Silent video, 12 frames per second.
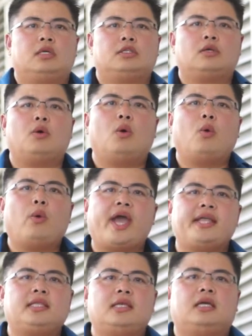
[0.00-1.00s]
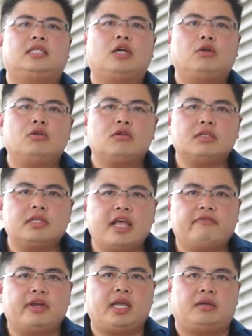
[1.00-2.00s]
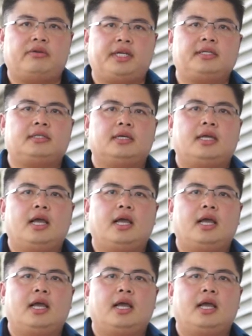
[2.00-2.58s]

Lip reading: So when the glucose level increased,